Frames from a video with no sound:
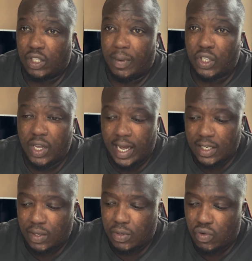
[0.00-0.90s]
so make sure you guys
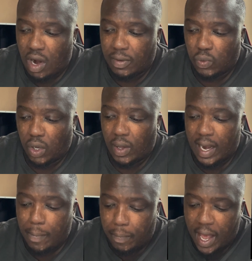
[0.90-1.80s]
subscribe as well.
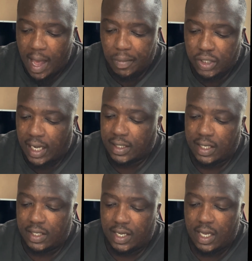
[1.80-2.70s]
And bam, as you guys
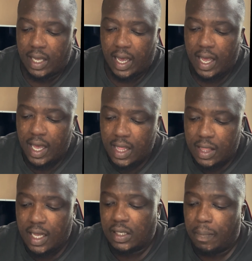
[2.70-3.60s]
can see there,
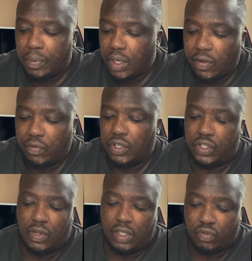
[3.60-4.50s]
these are beautiful
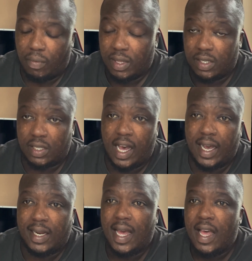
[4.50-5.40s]
shoes. From the
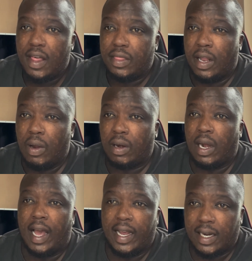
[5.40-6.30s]
side, they look
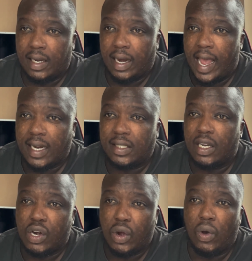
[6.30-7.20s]
like Nike
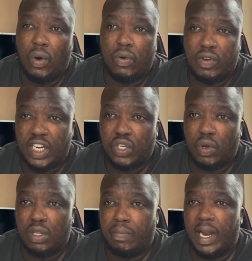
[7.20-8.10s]
Dunk Low Retro,
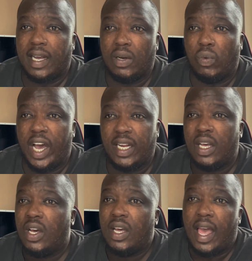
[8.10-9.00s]
the black and white,
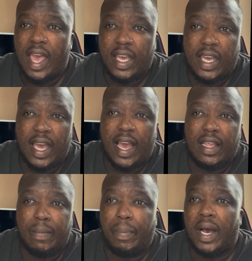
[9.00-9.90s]
aka
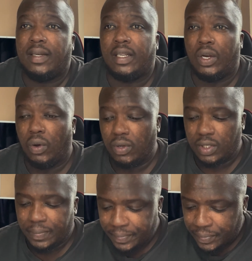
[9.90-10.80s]
the Panda Laws.